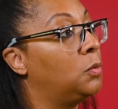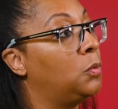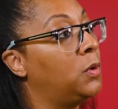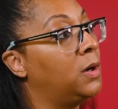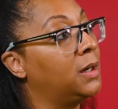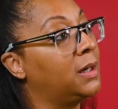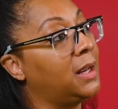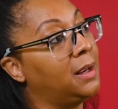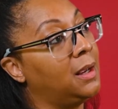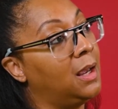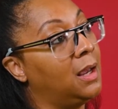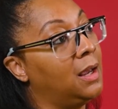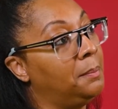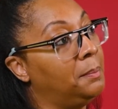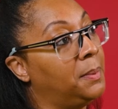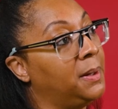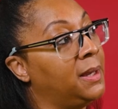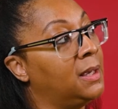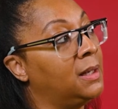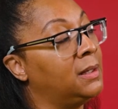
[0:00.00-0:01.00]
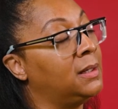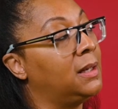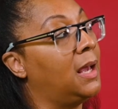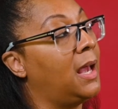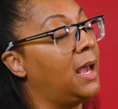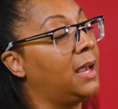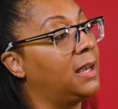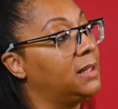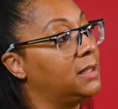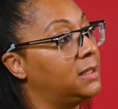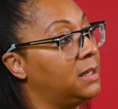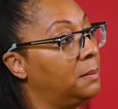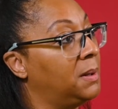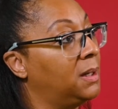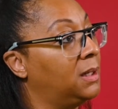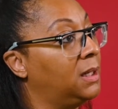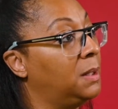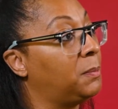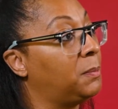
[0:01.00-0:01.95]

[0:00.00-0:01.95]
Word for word: what being academically